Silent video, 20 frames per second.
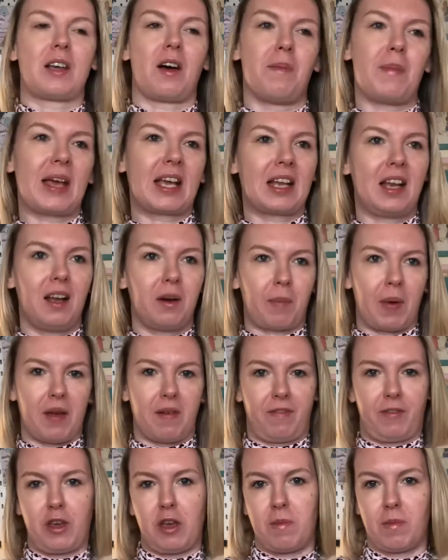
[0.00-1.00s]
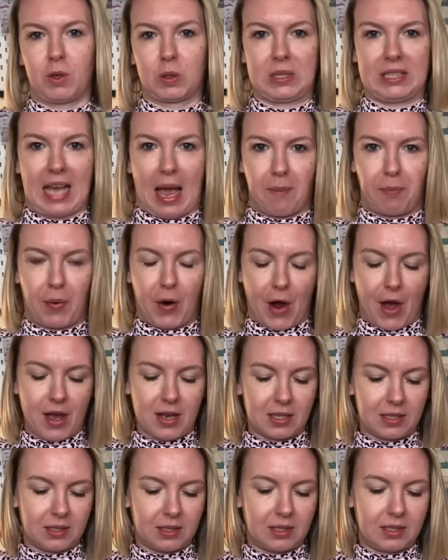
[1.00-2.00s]
So I make a few more
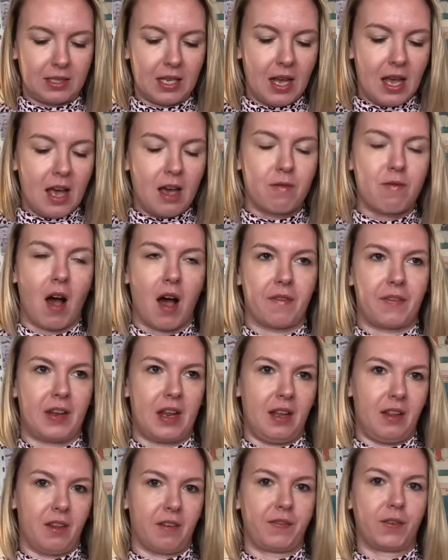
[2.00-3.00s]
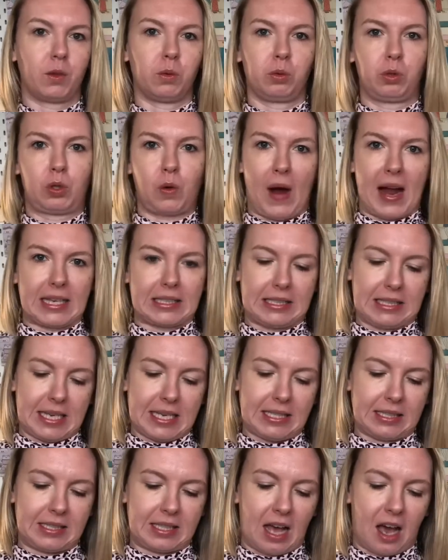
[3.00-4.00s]
separates rather than the full
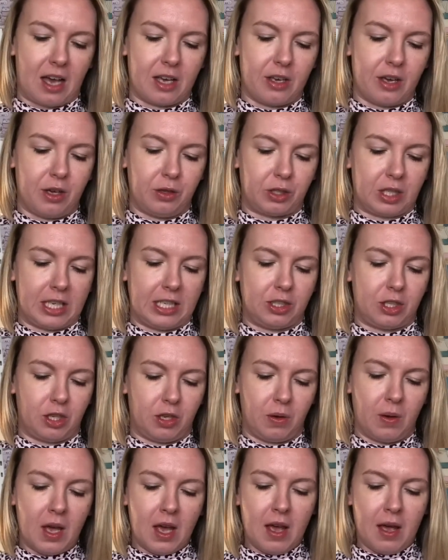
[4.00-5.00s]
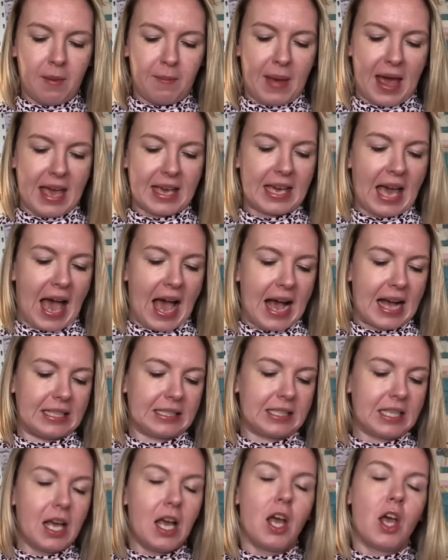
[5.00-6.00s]
dresses that I usually do make.
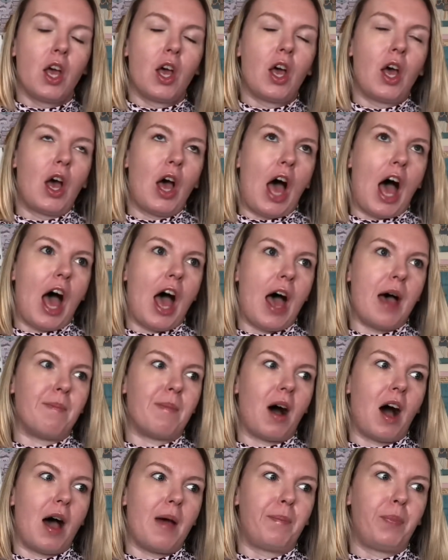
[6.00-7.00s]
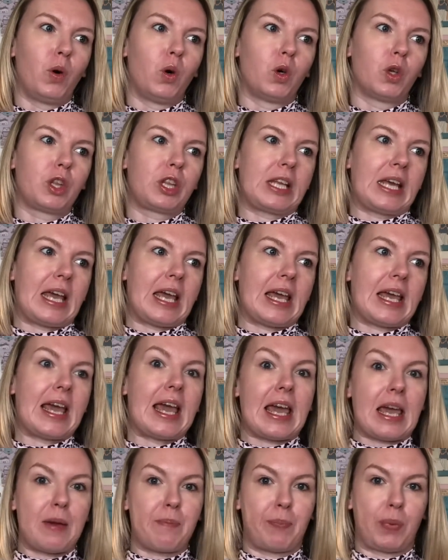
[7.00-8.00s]
And I bought the
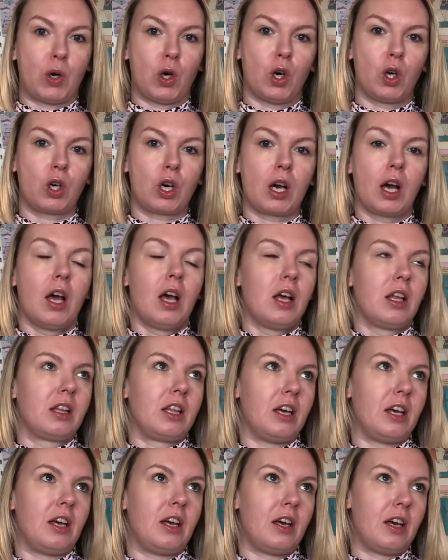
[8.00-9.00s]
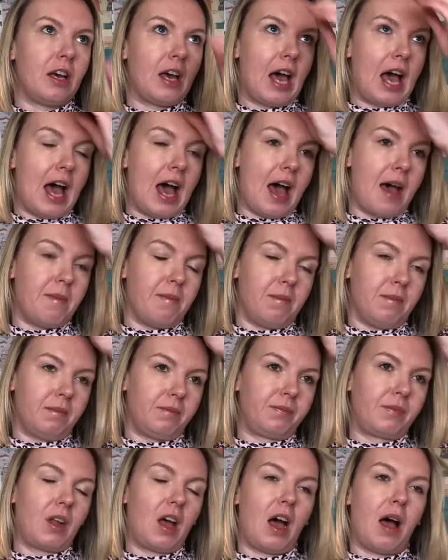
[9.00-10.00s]
ebook,
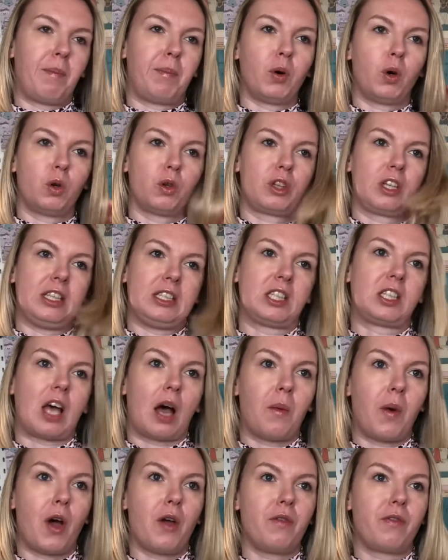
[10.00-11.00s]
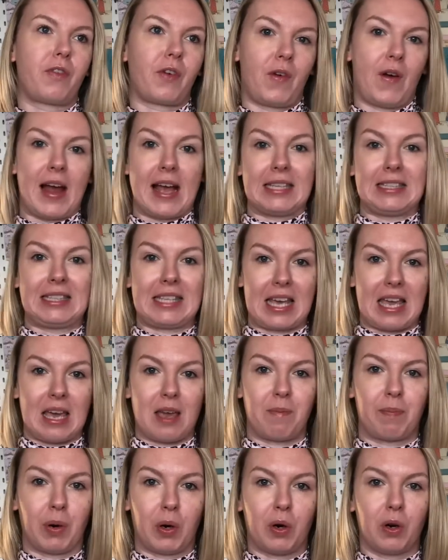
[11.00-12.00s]
I bought the Sew Over It
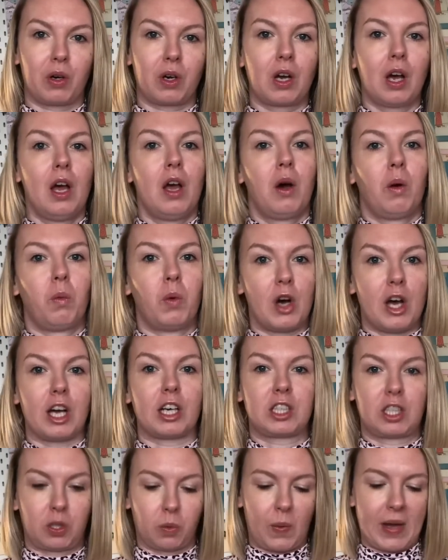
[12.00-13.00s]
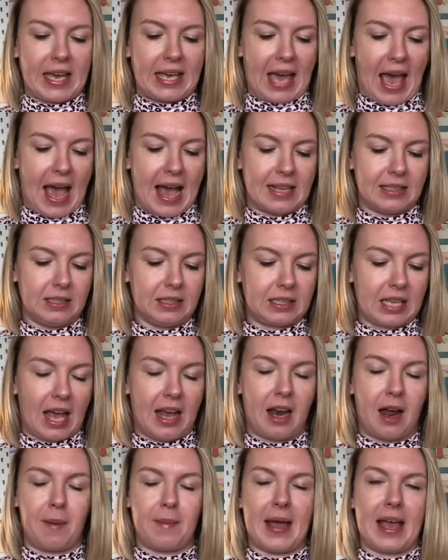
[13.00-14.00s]
ebook, Work to Weekend,
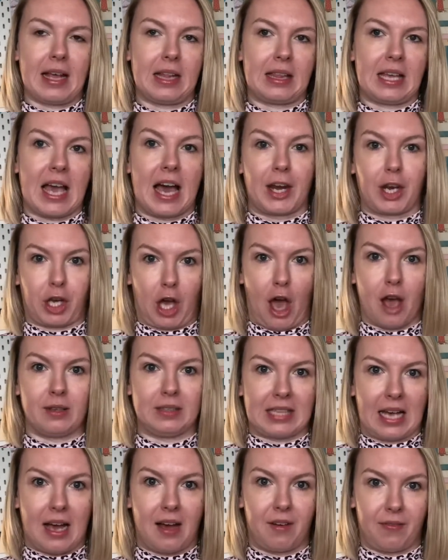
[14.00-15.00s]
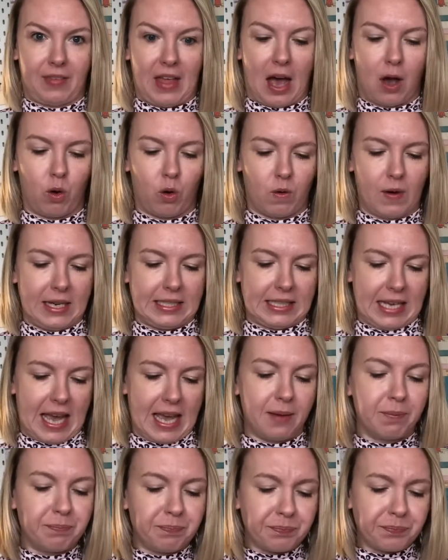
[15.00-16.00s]
and I made the Anna coat out of that
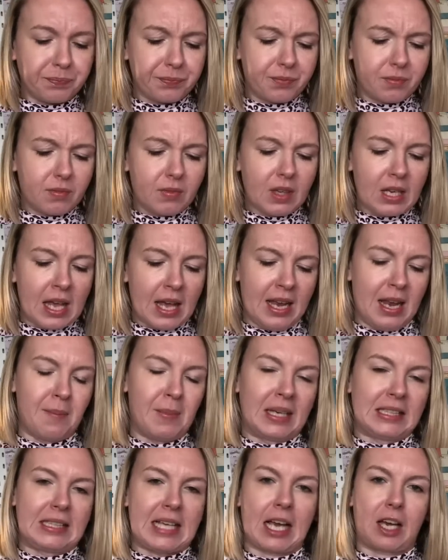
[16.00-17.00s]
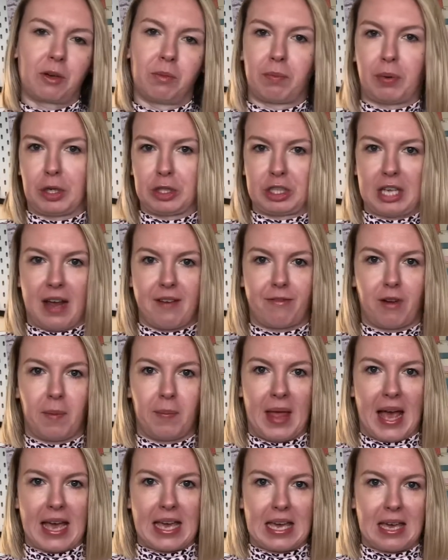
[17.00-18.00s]
already. And then my second project
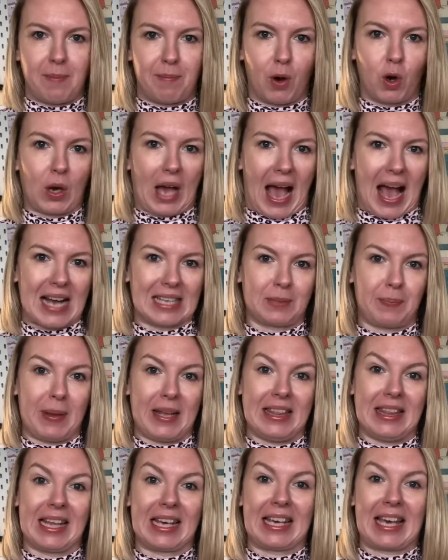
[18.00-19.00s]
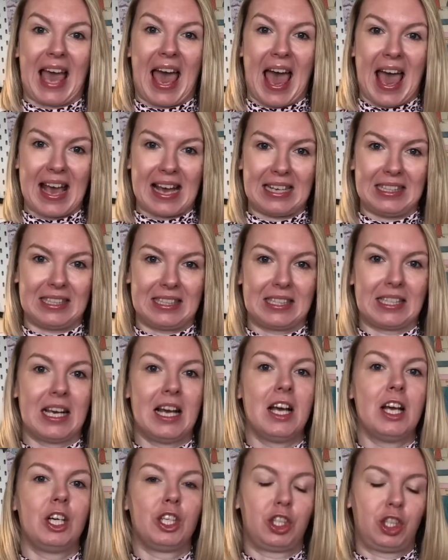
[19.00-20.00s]
from that ebook has been the Kate
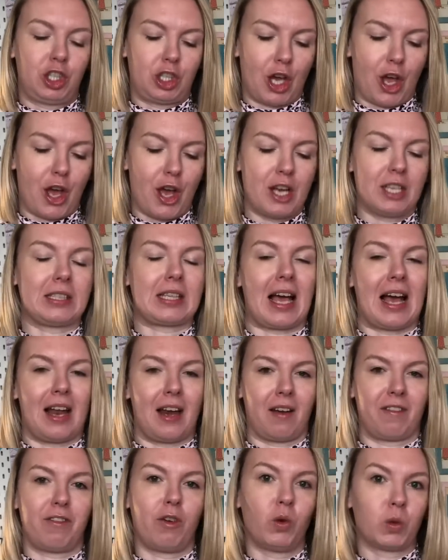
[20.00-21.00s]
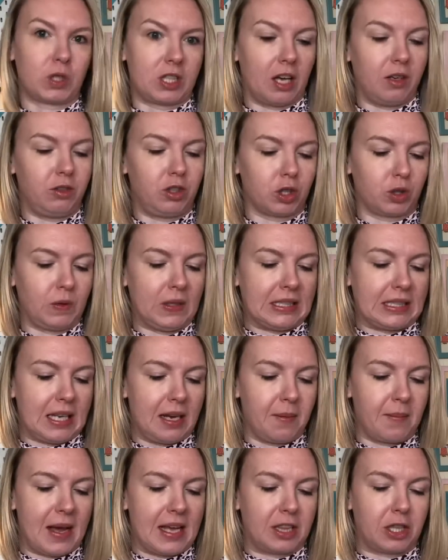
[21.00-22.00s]
shirt, and I've also just
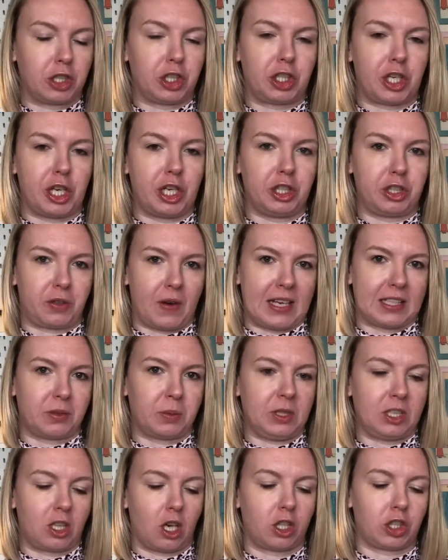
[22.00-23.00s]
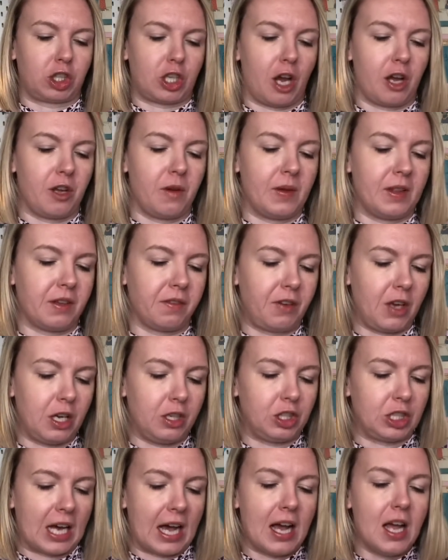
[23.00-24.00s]
recently made the shirt dress, which I'll show you in the
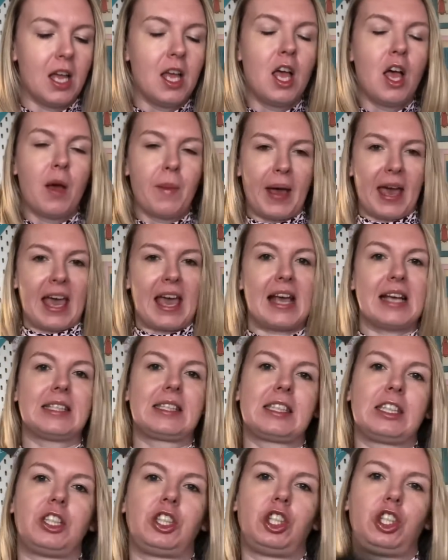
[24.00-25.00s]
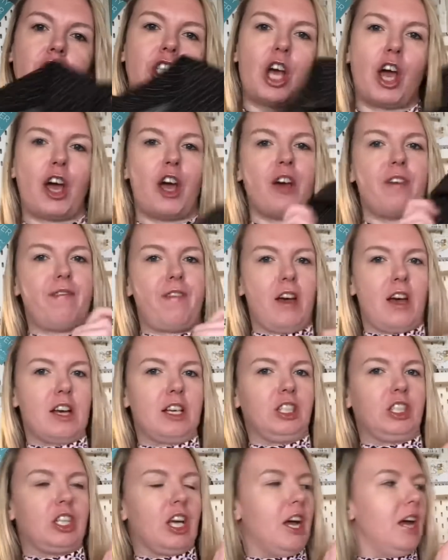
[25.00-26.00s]
future. But here's the shirt
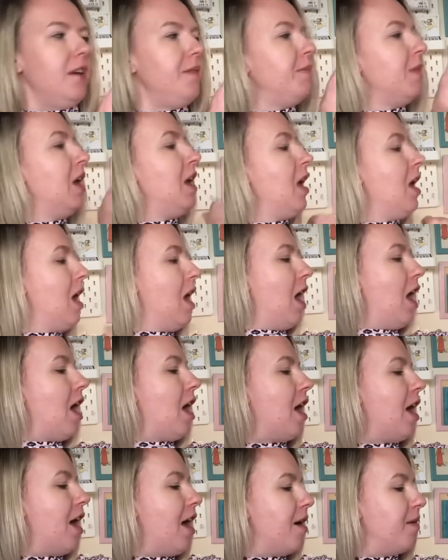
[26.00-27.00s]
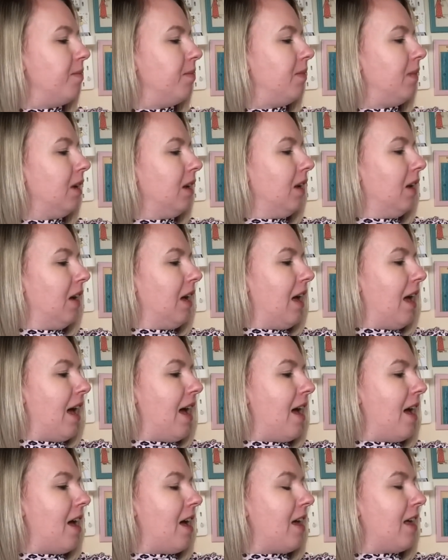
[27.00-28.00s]
version. I
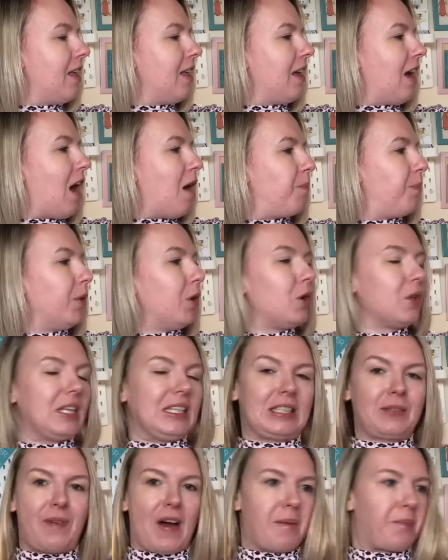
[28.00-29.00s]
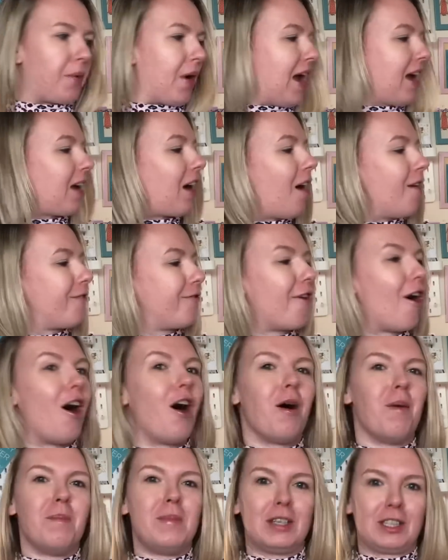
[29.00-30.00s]
bought this fabric
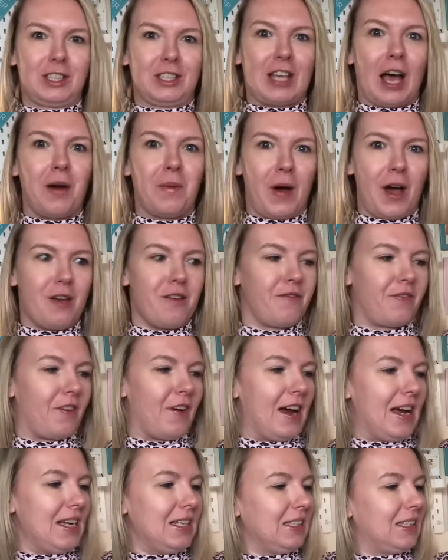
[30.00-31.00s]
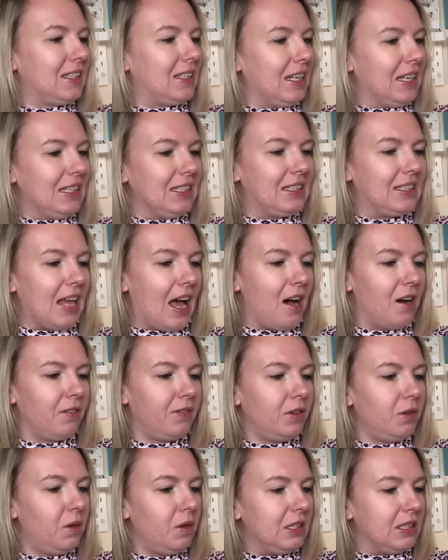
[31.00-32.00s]
from Sew Over It
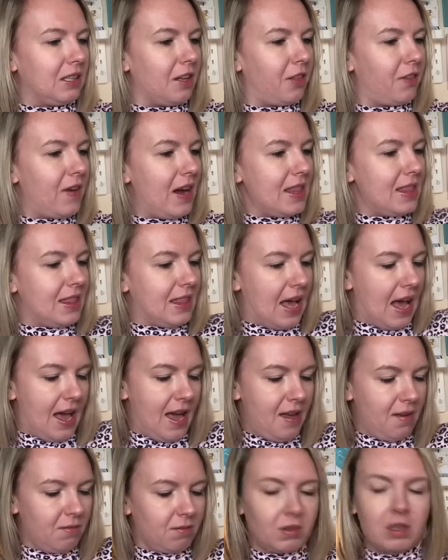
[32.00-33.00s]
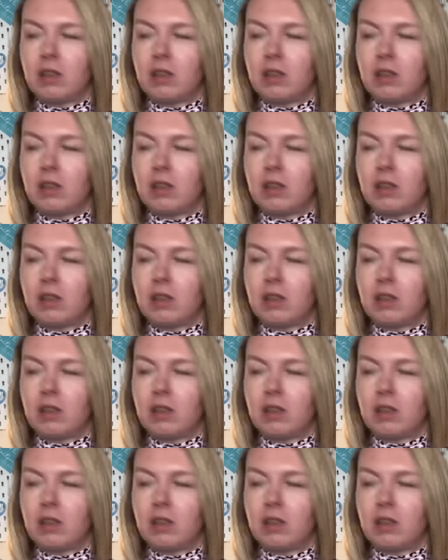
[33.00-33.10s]
itself. Oh, there's a thread there.